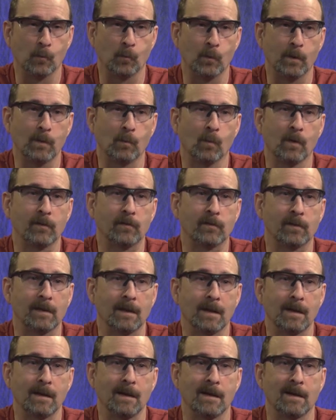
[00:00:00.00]
We once
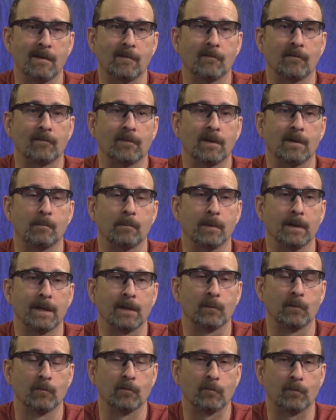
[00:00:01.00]
again have
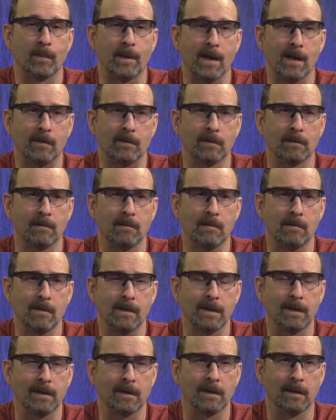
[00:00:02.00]
Blake Rudis back
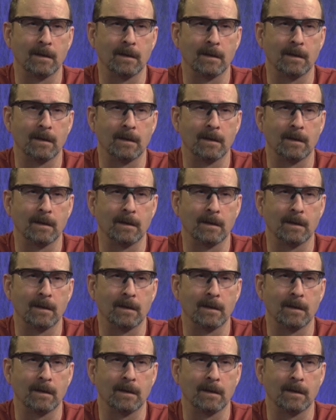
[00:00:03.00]
online,